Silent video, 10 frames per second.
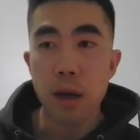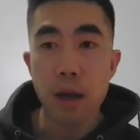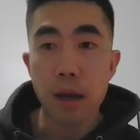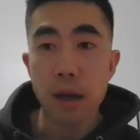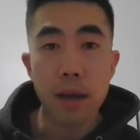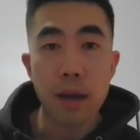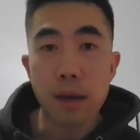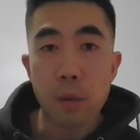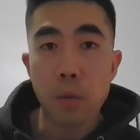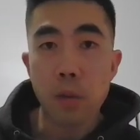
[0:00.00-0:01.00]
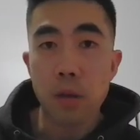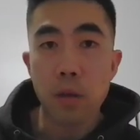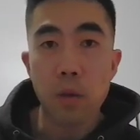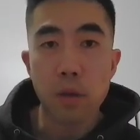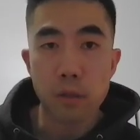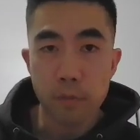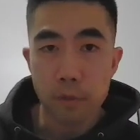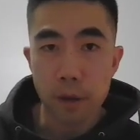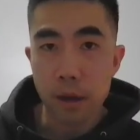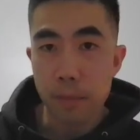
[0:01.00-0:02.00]
And again, the awesome
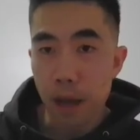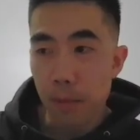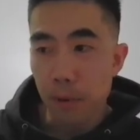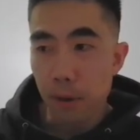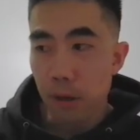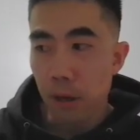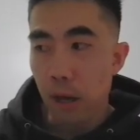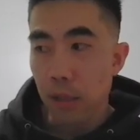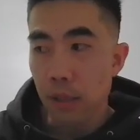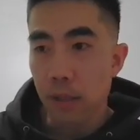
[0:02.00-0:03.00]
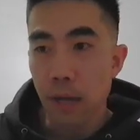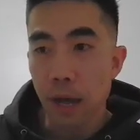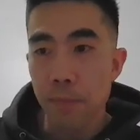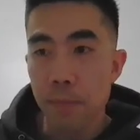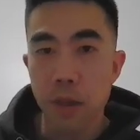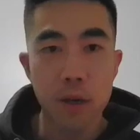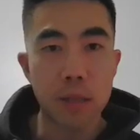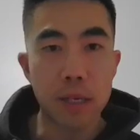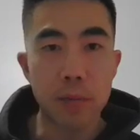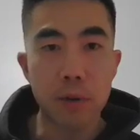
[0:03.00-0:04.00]
thing about podcasts is that you
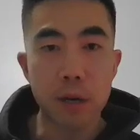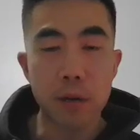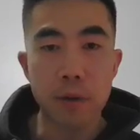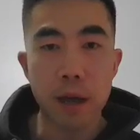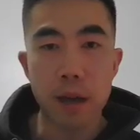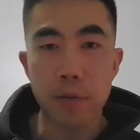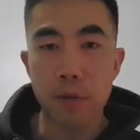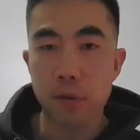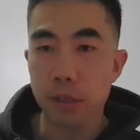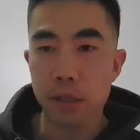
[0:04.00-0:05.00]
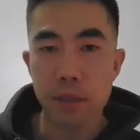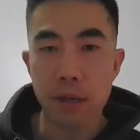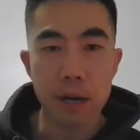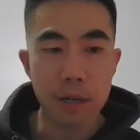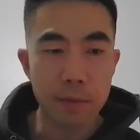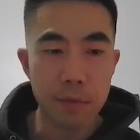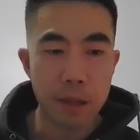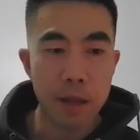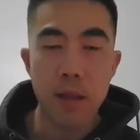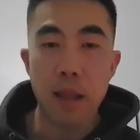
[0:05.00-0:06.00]
can debrief. And if you're just starting,
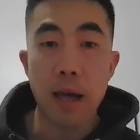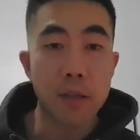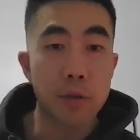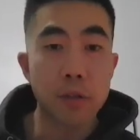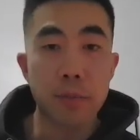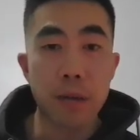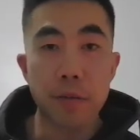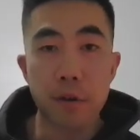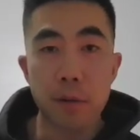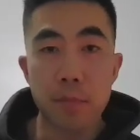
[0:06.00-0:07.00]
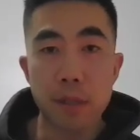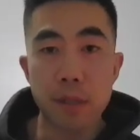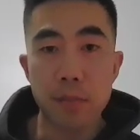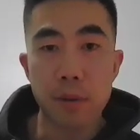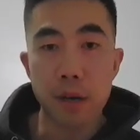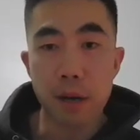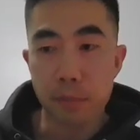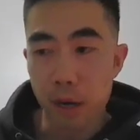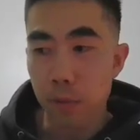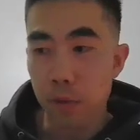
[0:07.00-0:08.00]
like it's awesome that you've got a business partner,
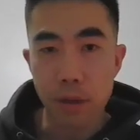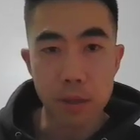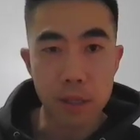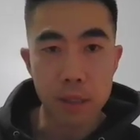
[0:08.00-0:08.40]
but I'm doing this